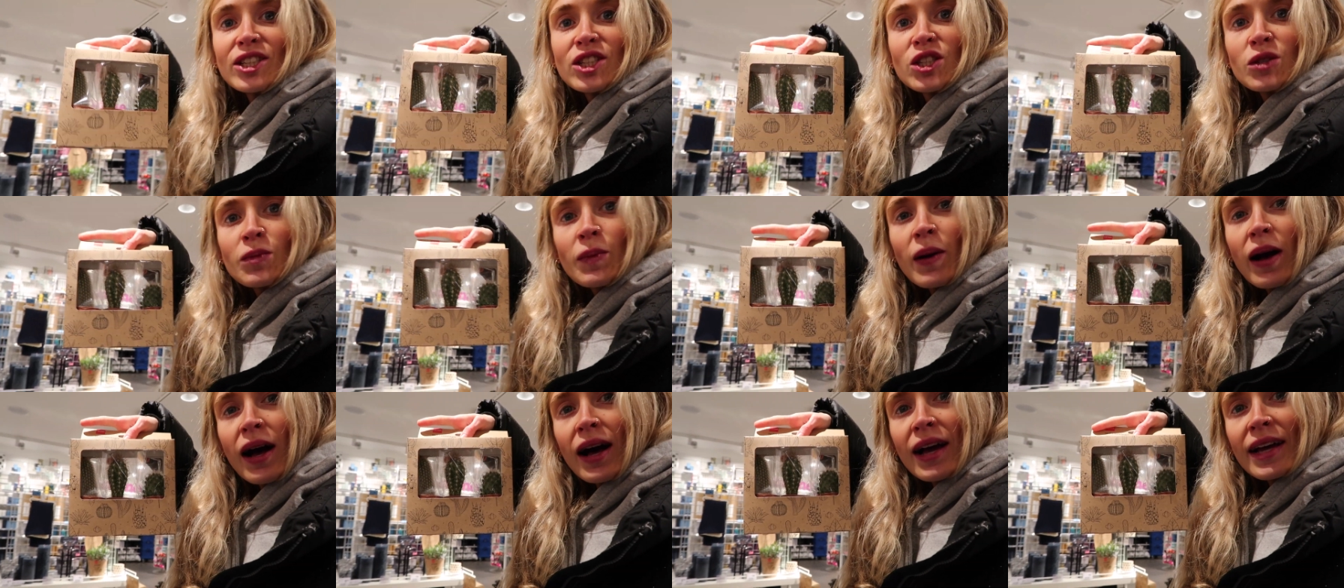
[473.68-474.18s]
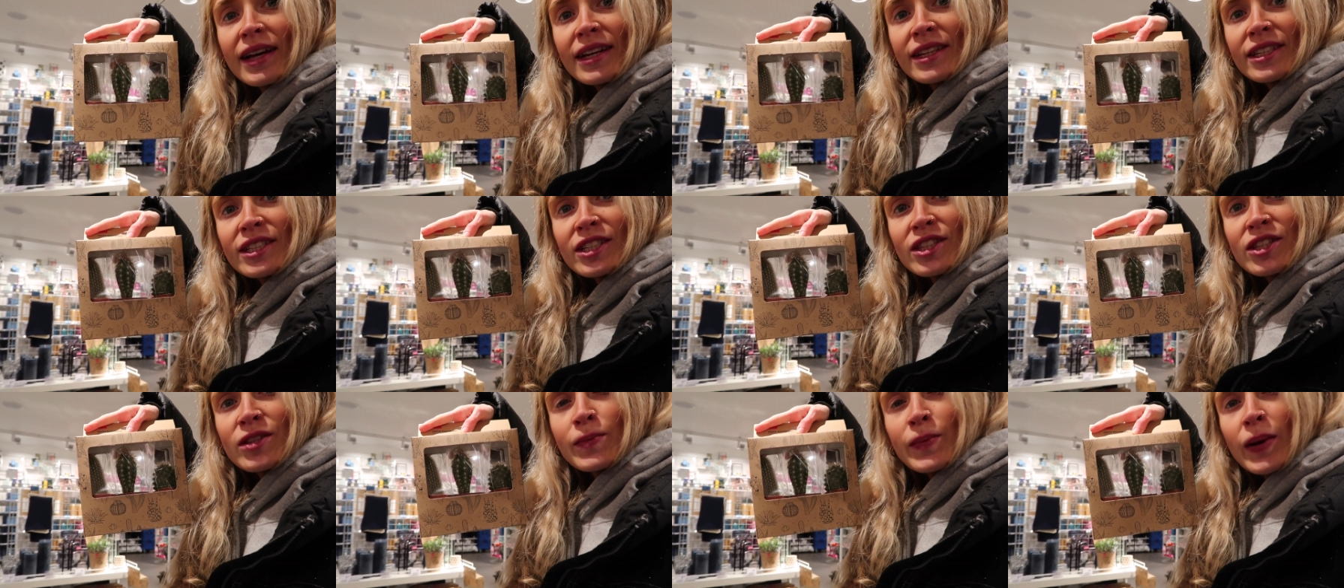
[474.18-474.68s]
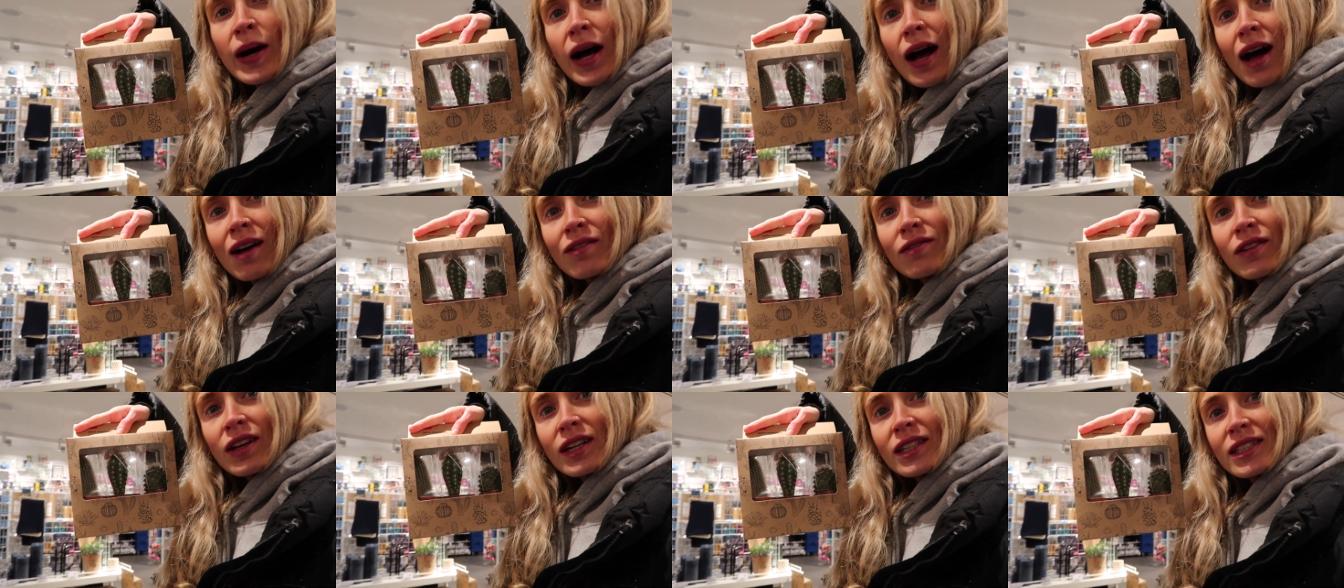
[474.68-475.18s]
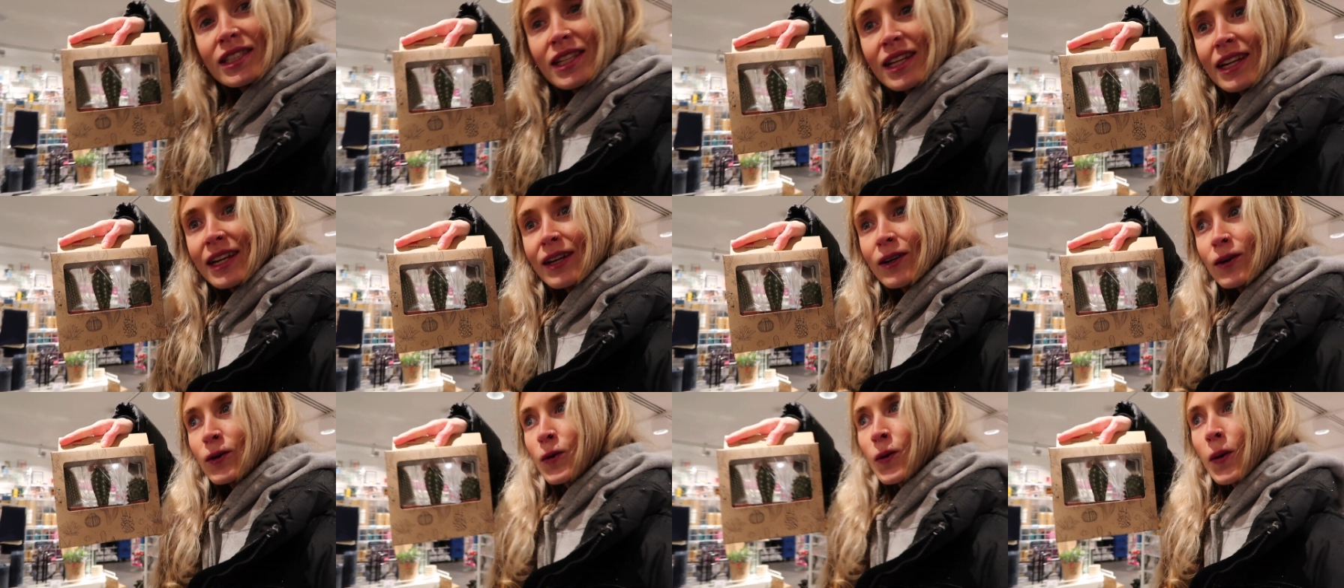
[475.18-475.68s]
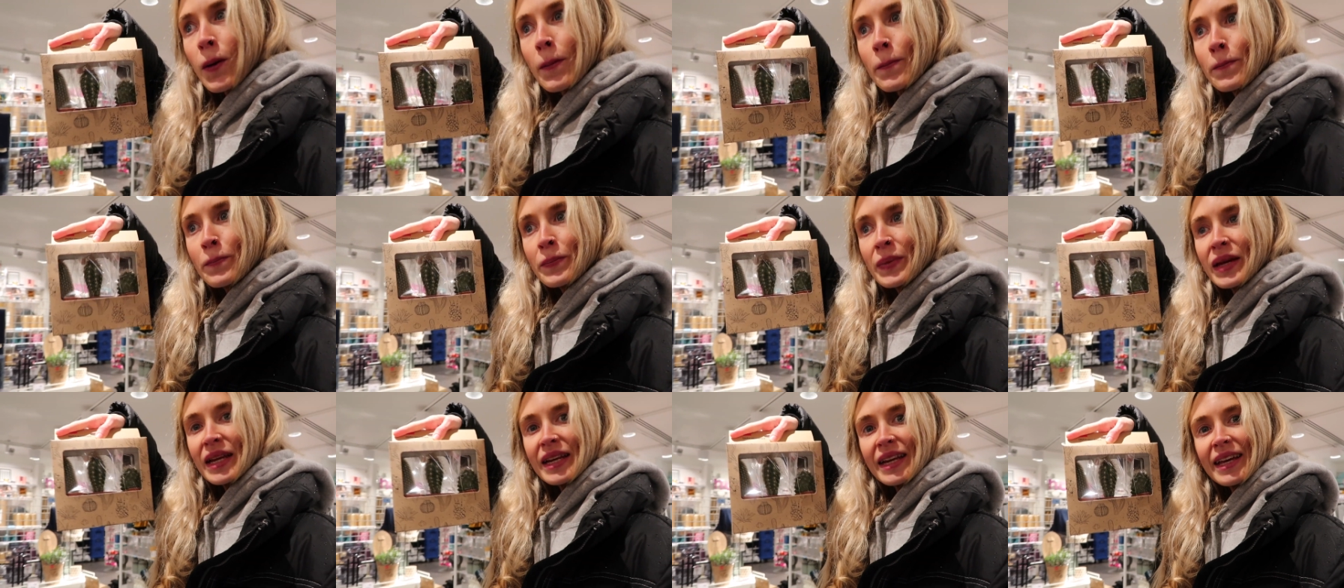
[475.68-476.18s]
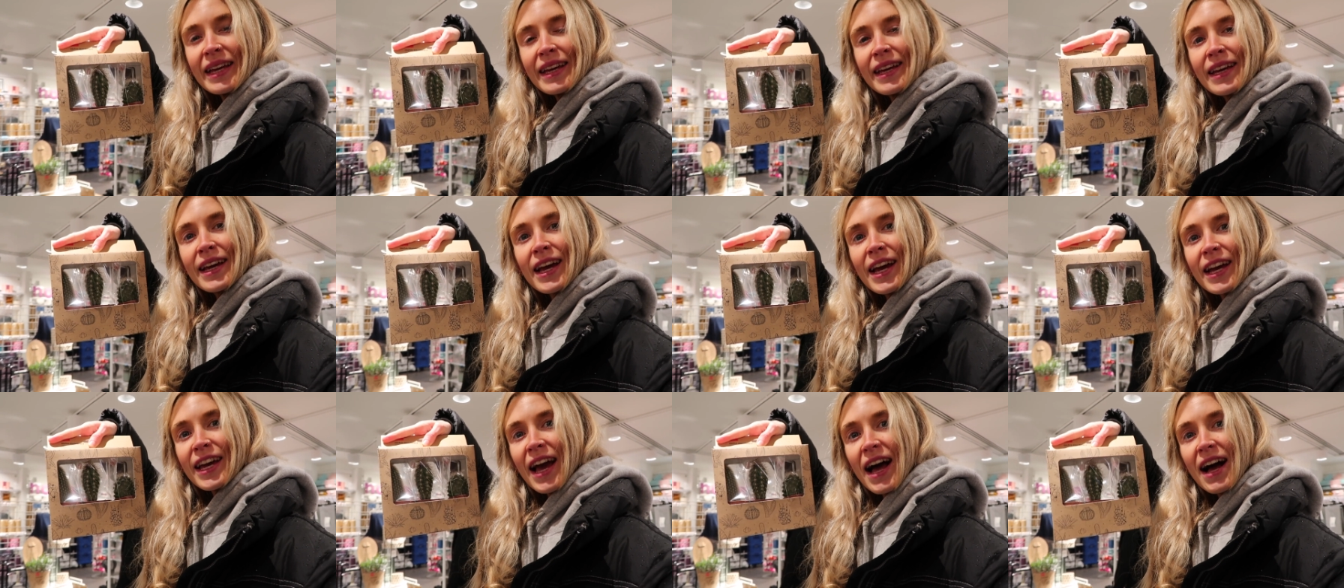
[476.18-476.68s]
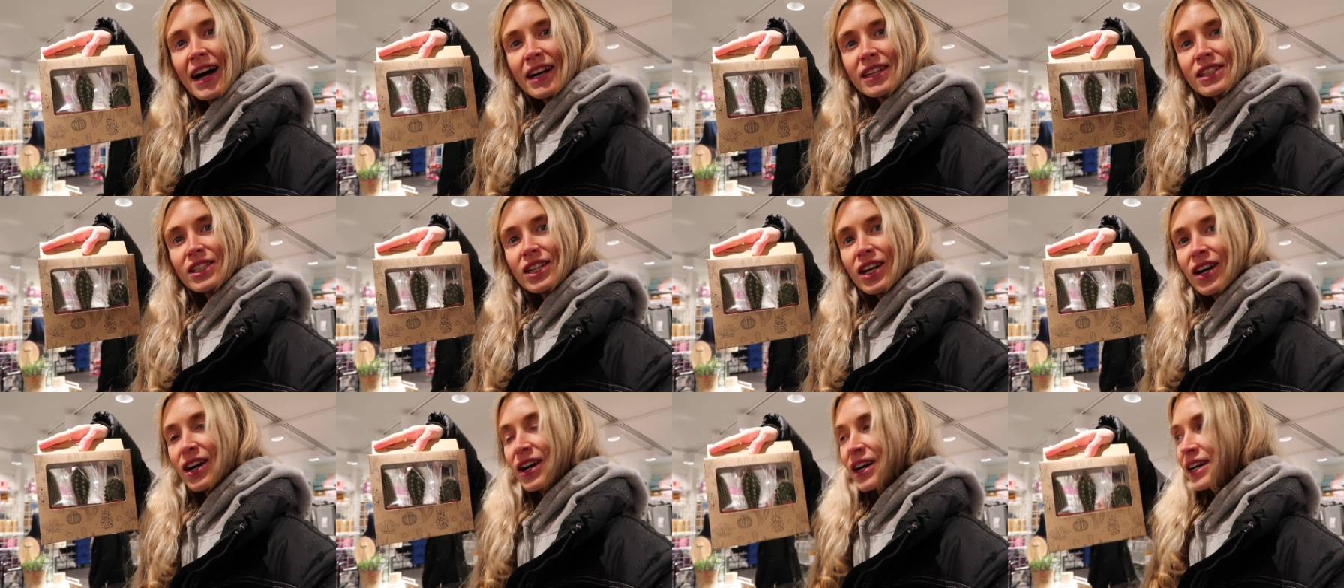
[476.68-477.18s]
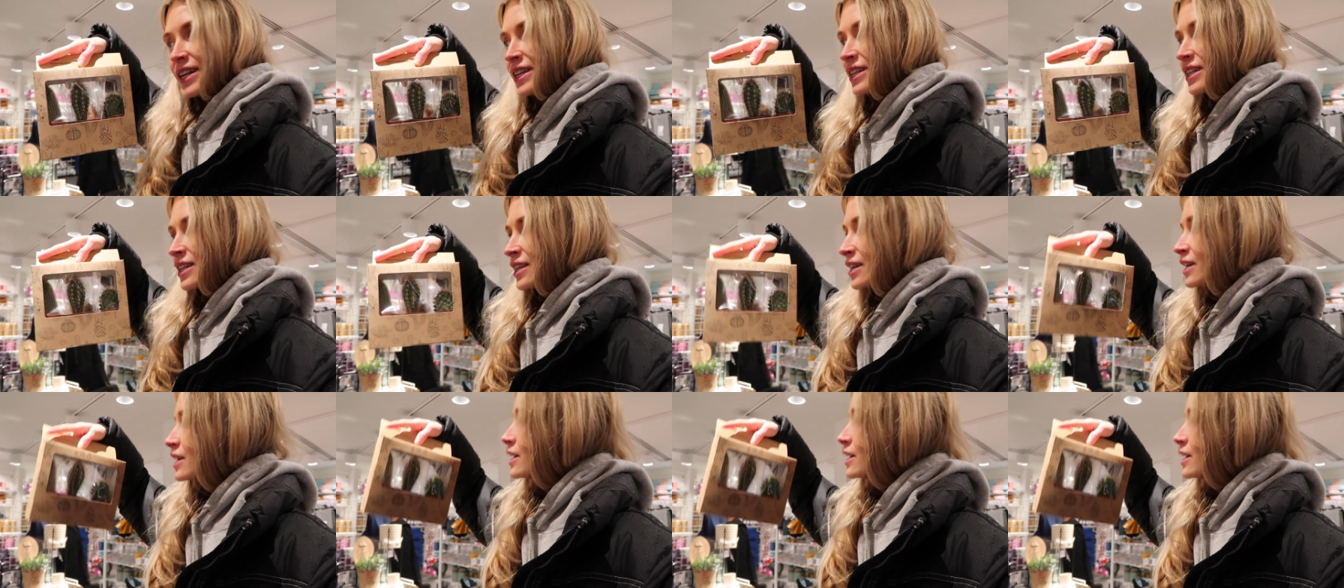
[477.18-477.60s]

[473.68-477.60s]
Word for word: just the perfect little mini cacti